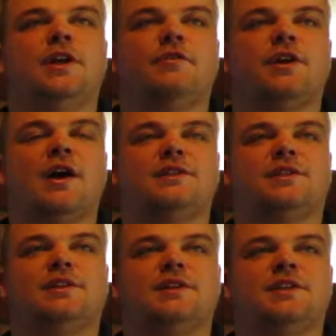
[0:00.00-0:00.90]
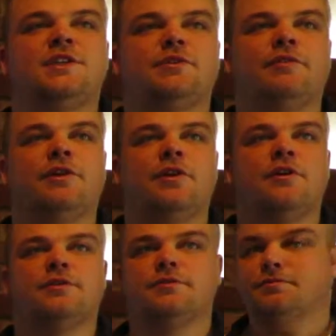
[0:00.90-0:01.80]
in regards to less injury
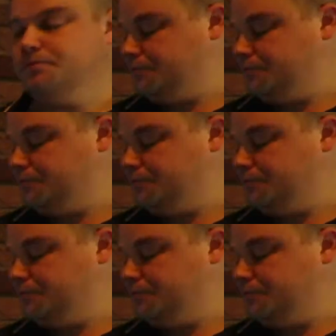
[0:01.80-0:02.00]
recurrence.